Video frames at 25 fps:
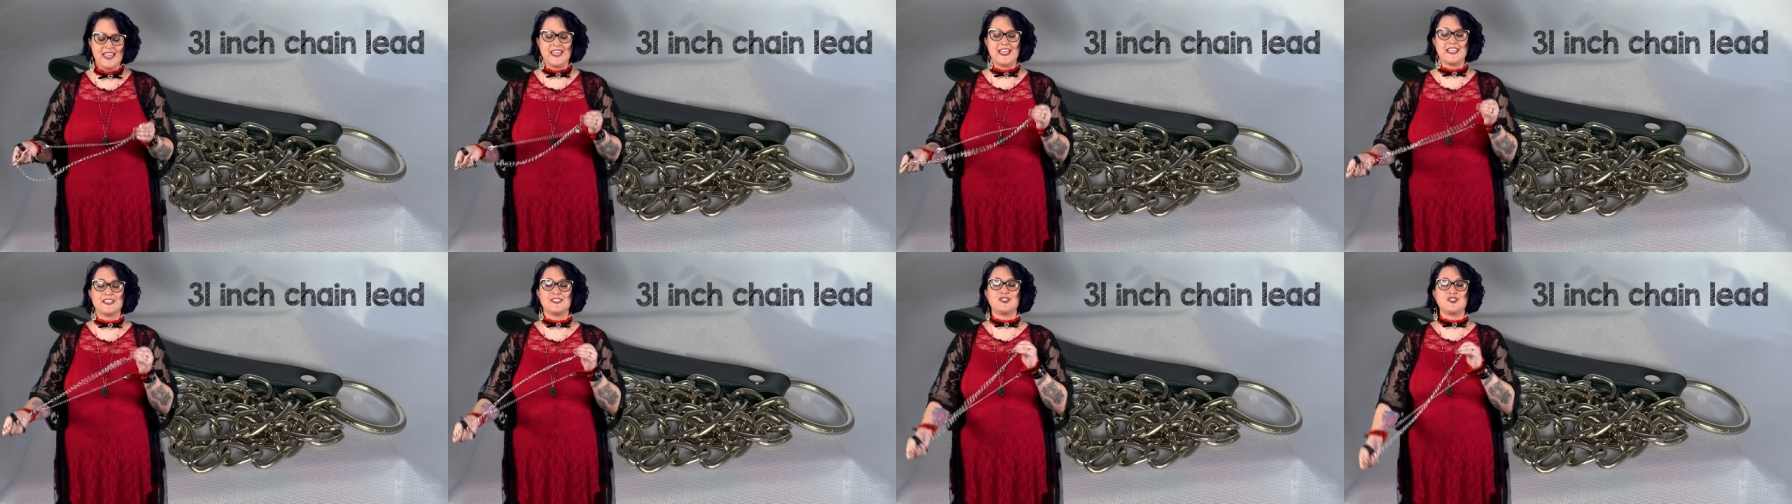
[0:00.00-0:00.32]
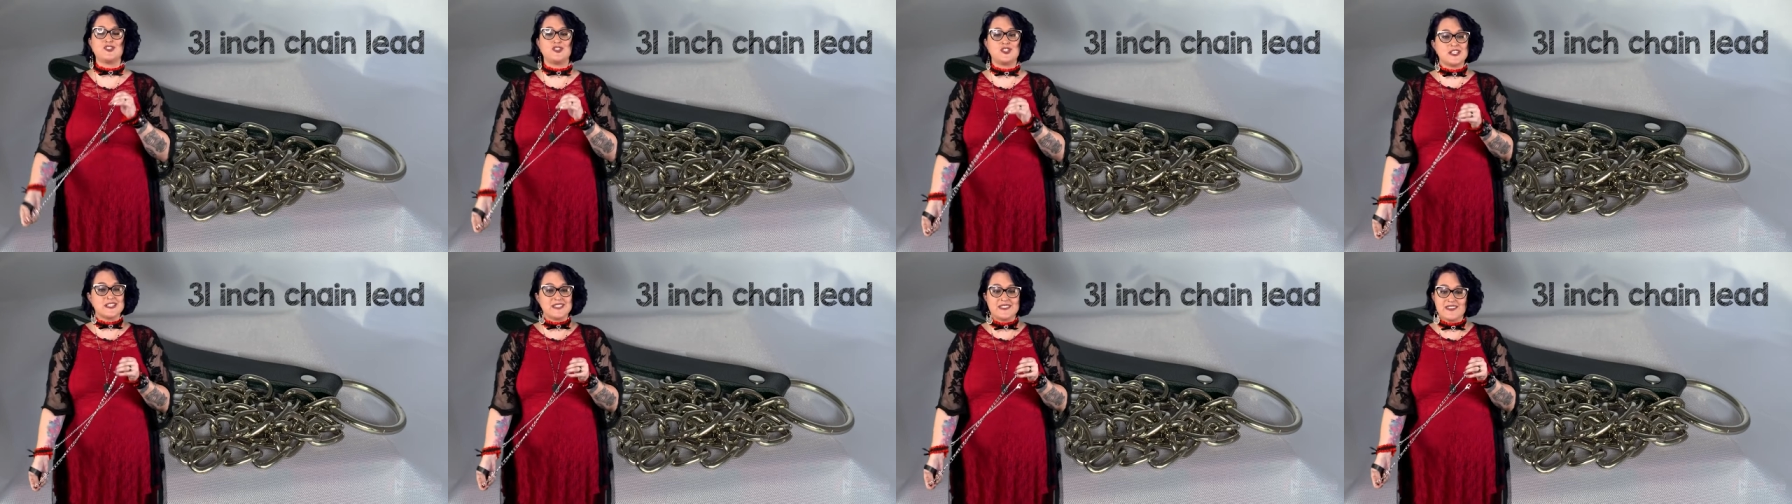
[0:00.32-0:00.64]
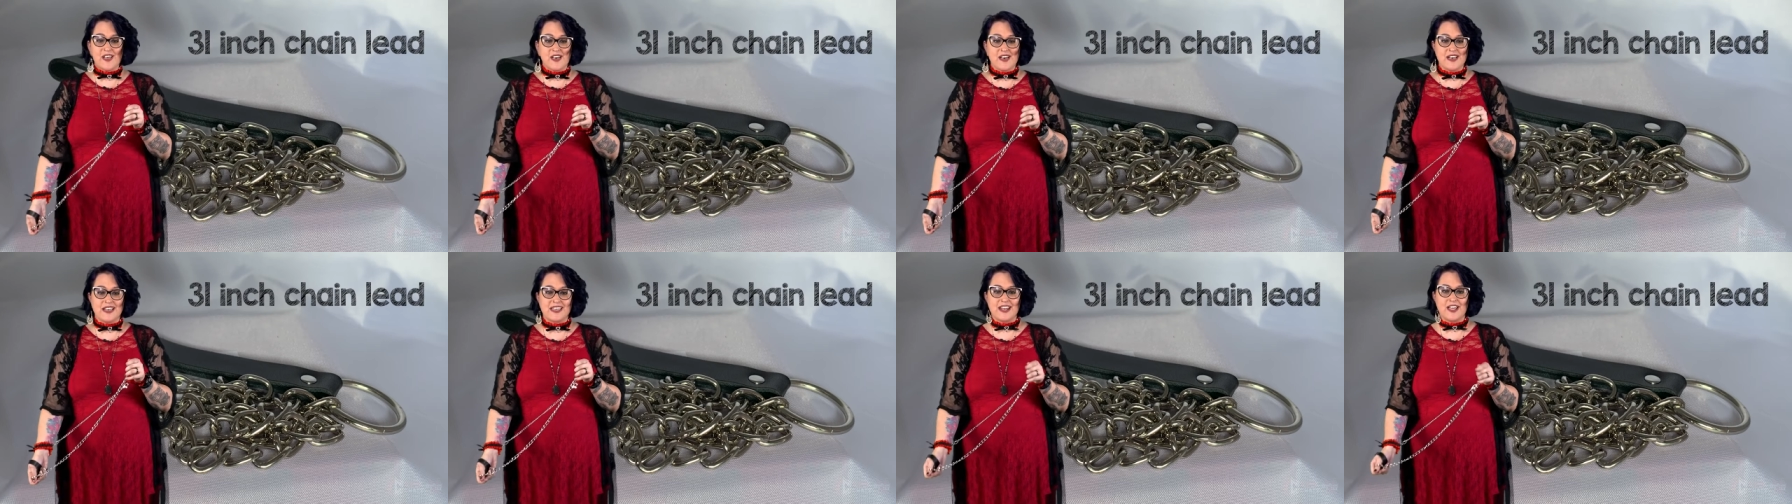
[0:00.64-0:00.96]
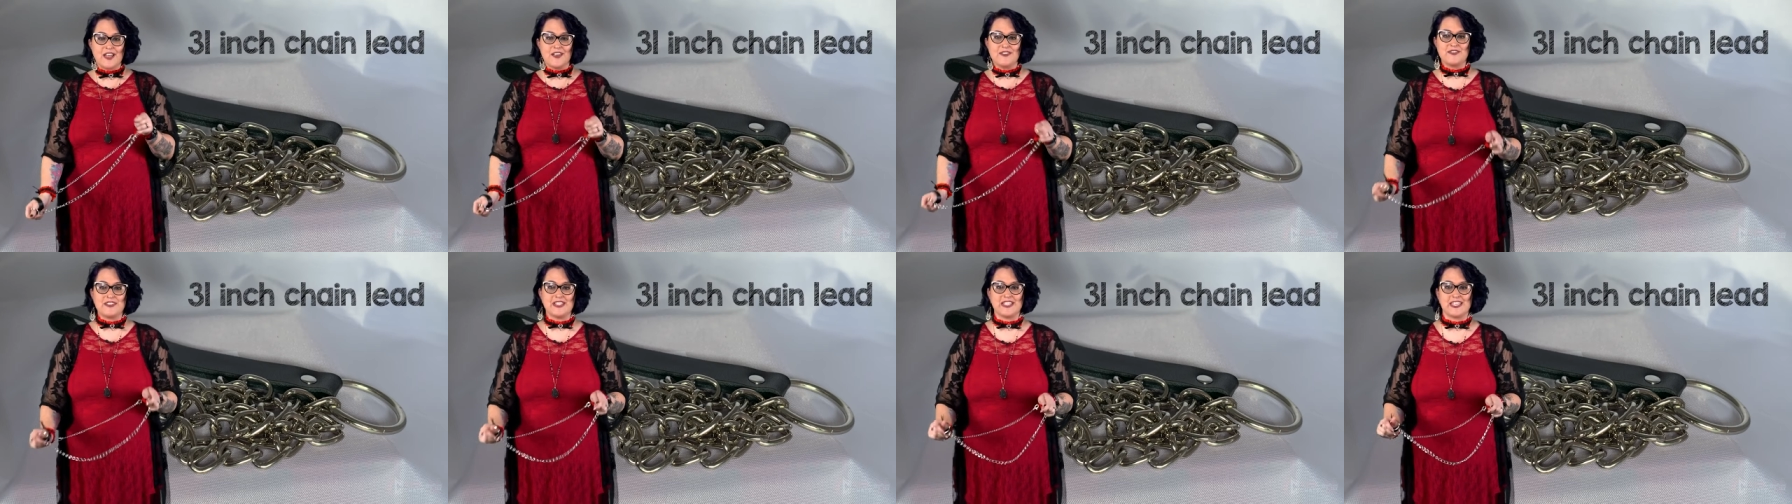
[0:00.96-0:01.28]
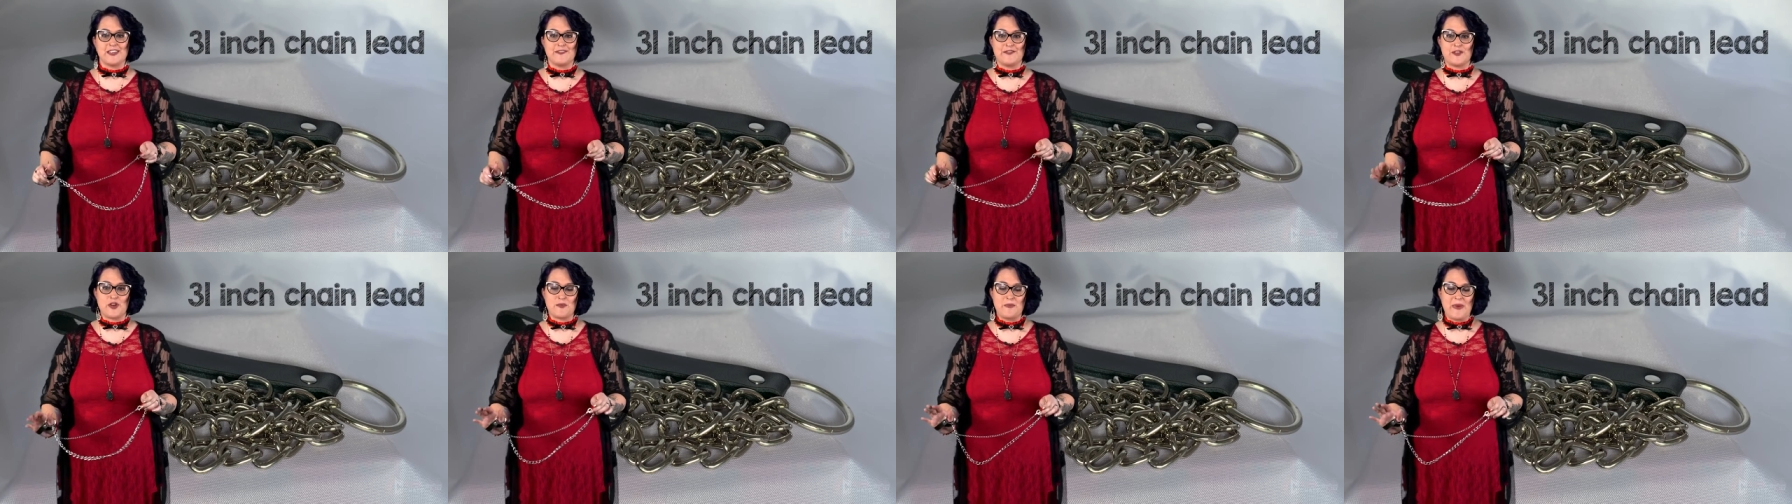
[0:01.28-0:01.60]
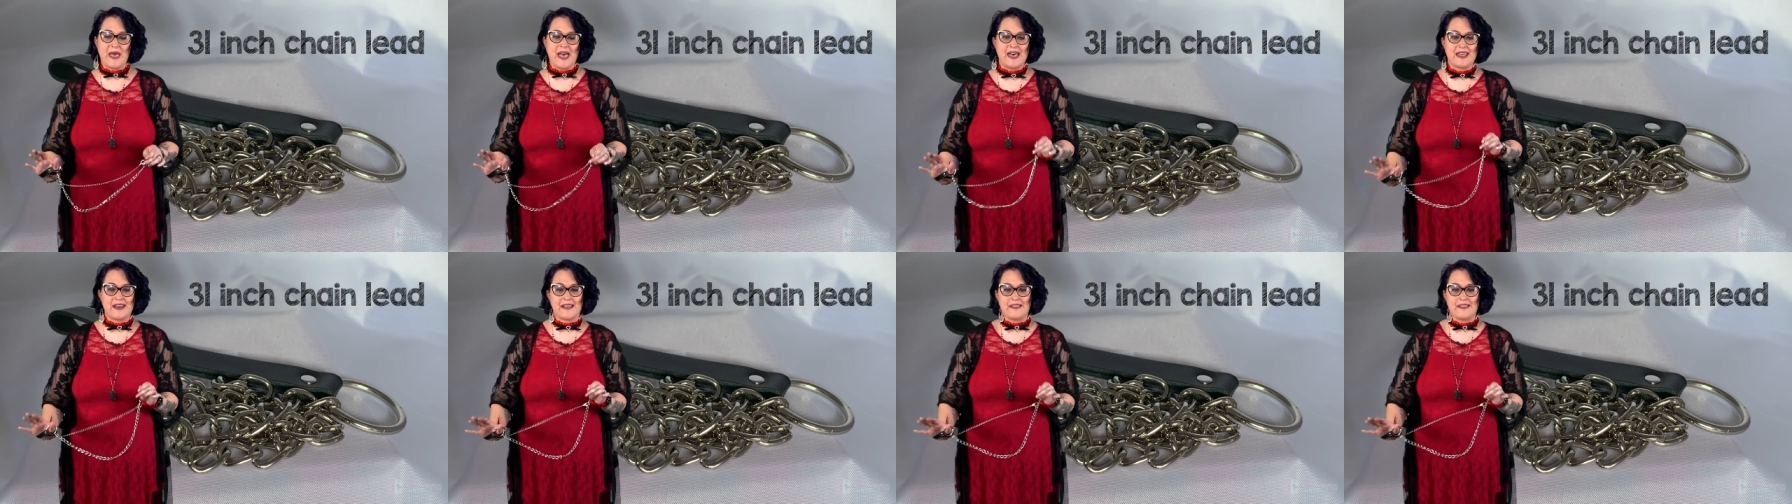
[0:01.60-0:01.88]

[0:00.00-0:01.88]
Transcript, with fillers: It's just long enough to give your pet